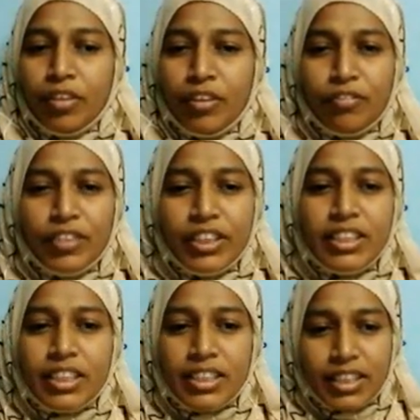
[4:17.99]
If it
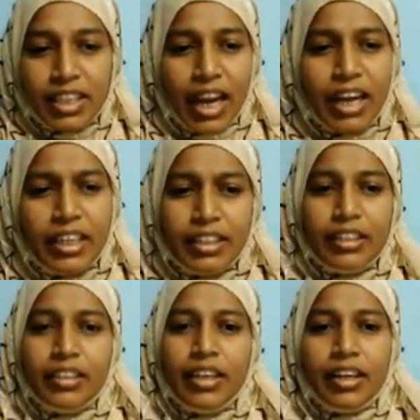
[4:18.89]
is a
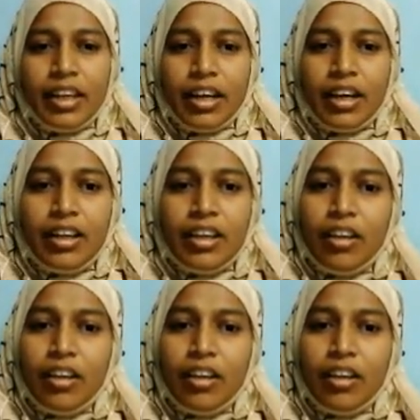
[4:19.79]
scattered data,